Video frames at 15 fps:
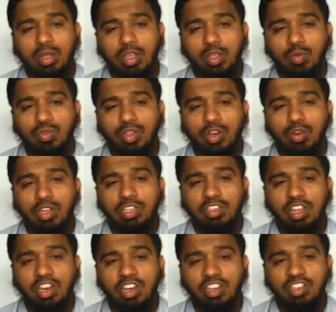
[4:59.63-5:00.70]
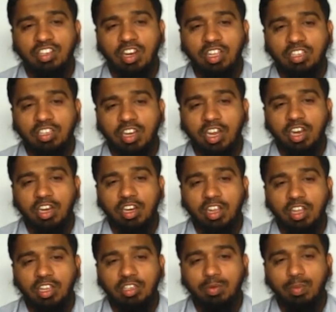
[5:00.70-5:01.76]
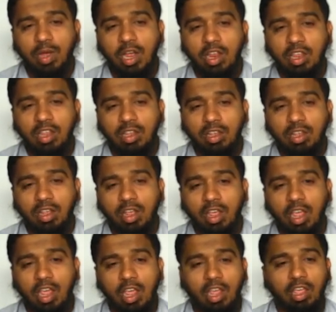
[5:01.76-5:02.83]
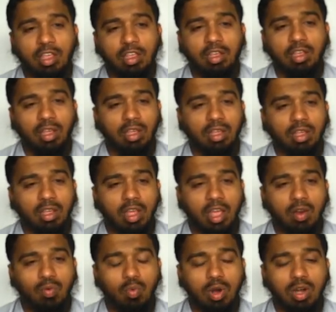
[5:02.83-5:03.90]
Q0 is initial state is my A, and